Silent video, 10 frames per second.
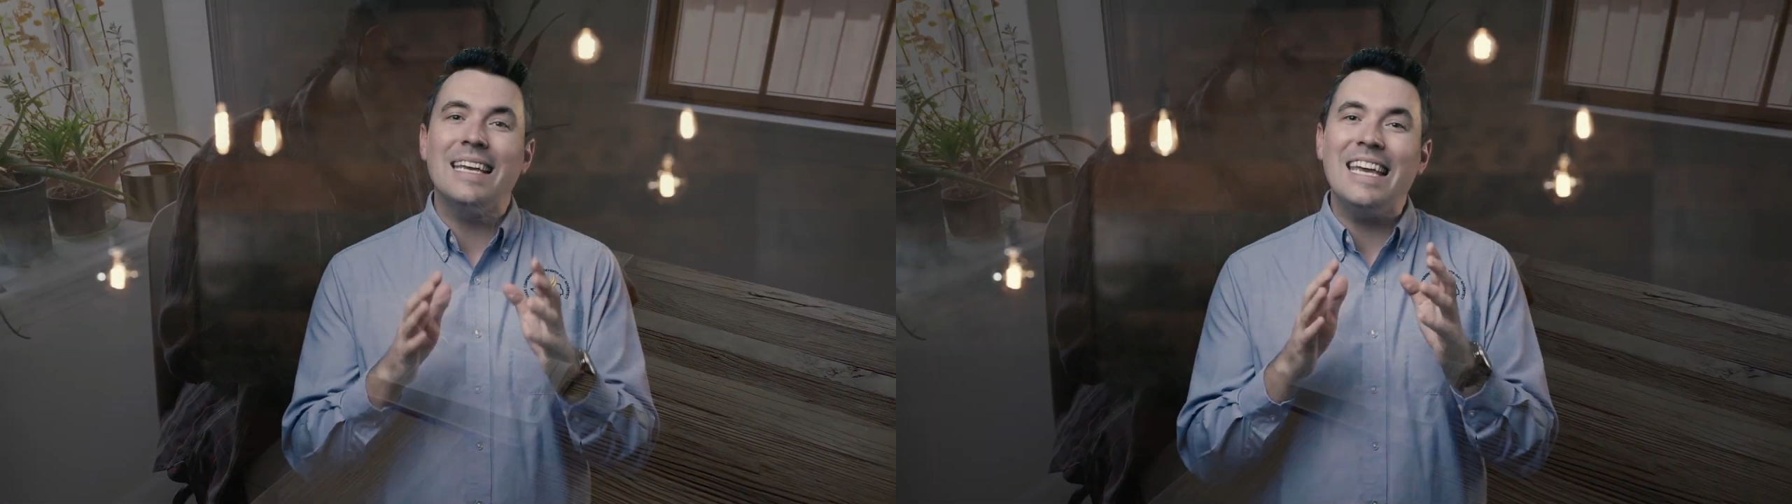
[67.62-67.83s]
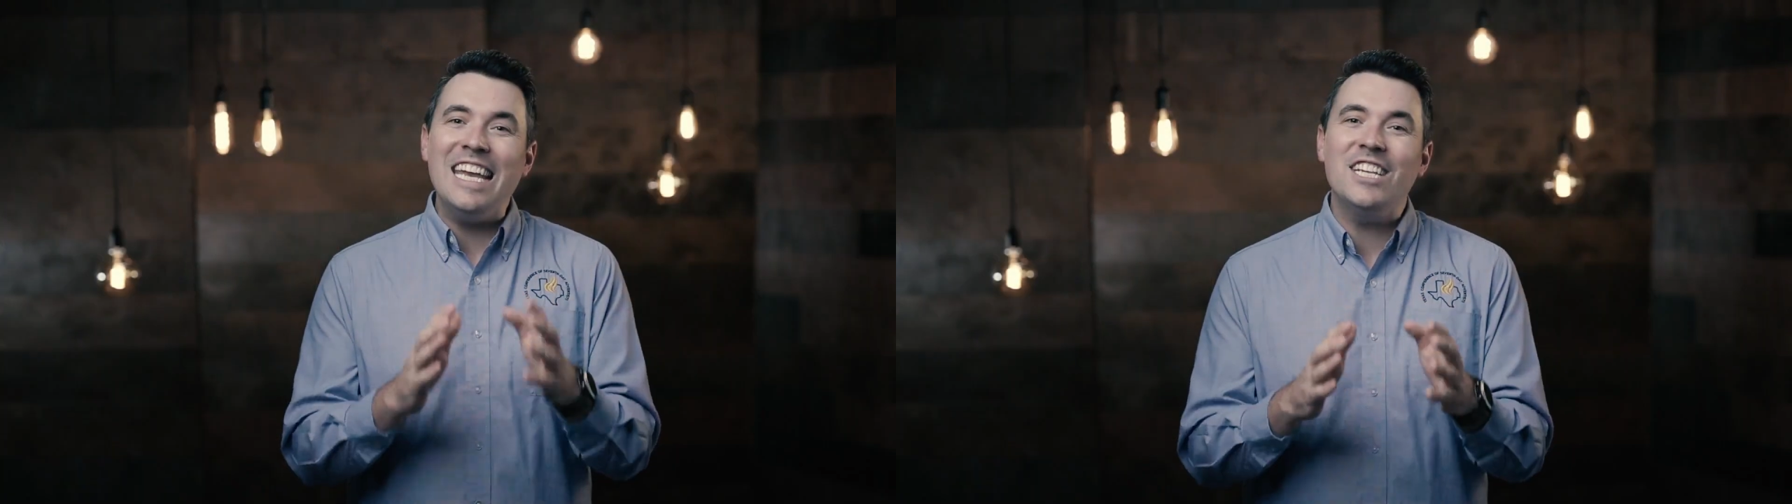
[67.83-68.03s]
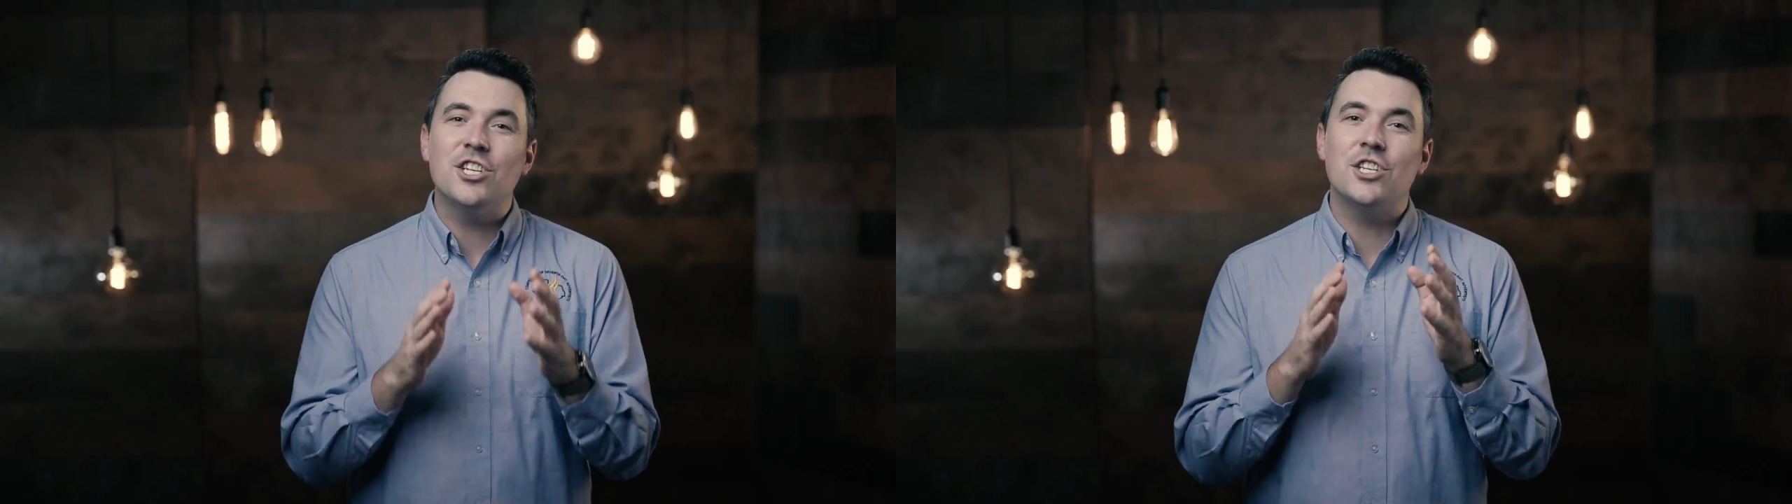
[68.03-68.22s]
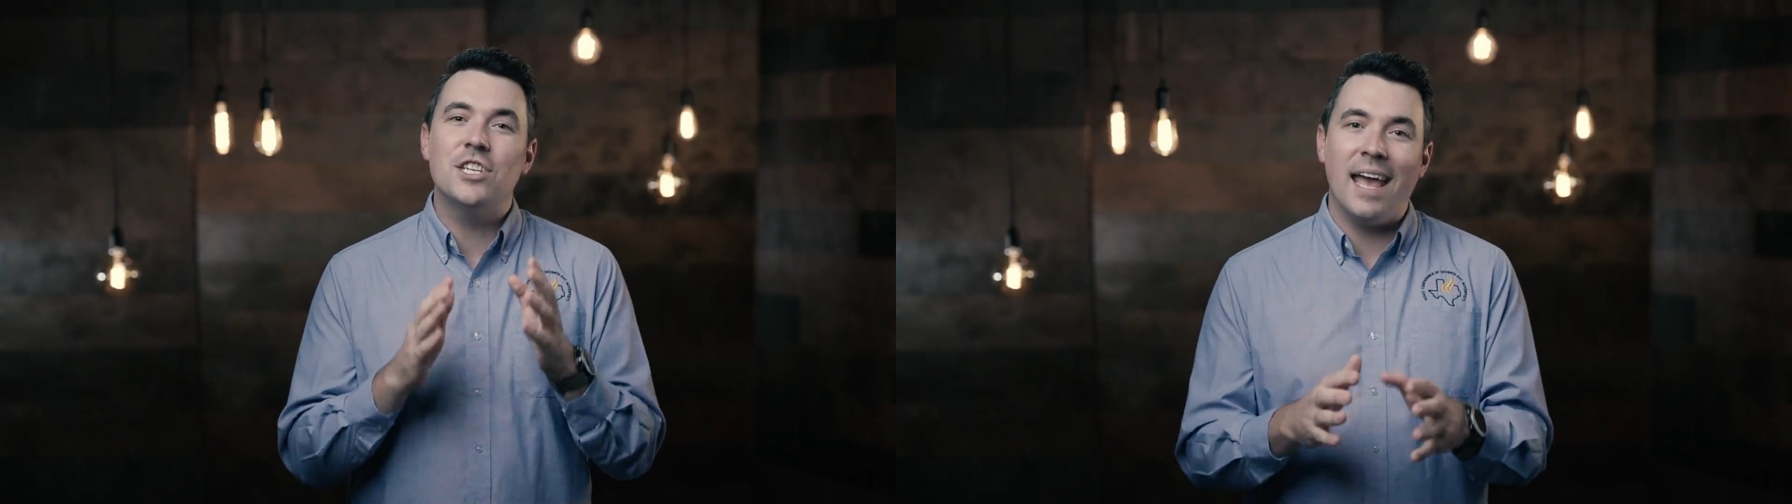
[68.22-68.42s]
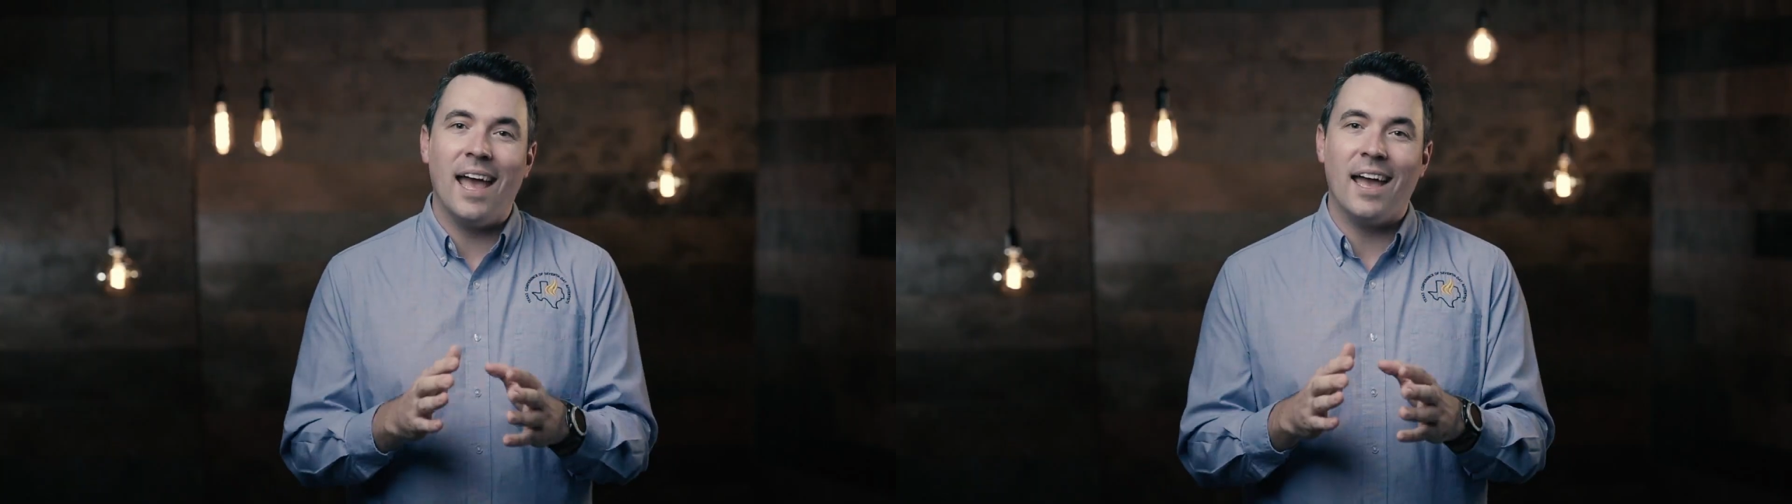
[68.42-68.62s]
each
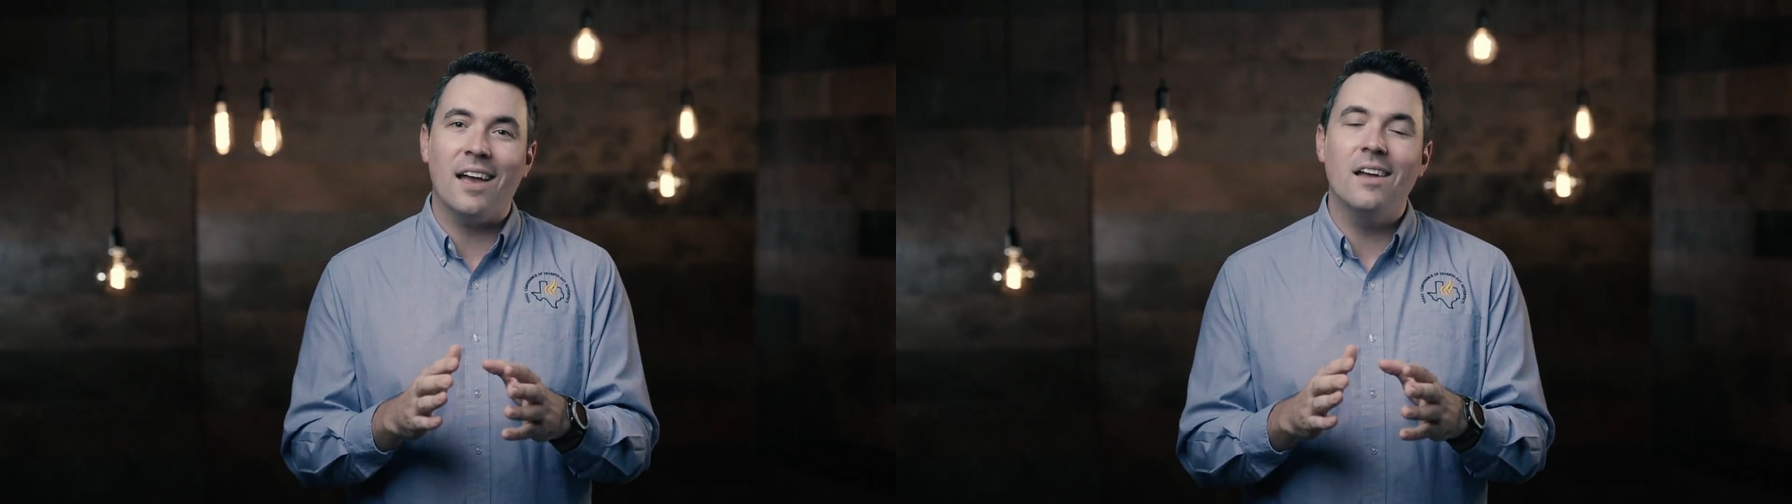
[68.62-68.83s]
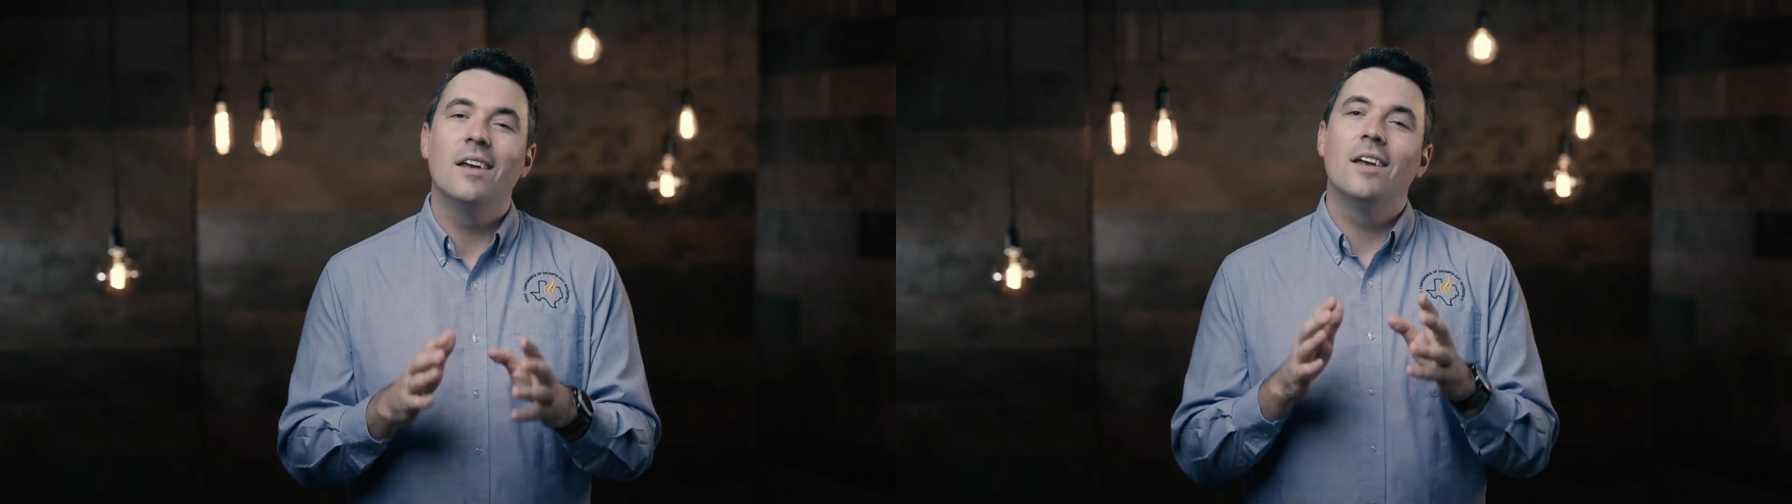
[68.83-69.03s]
day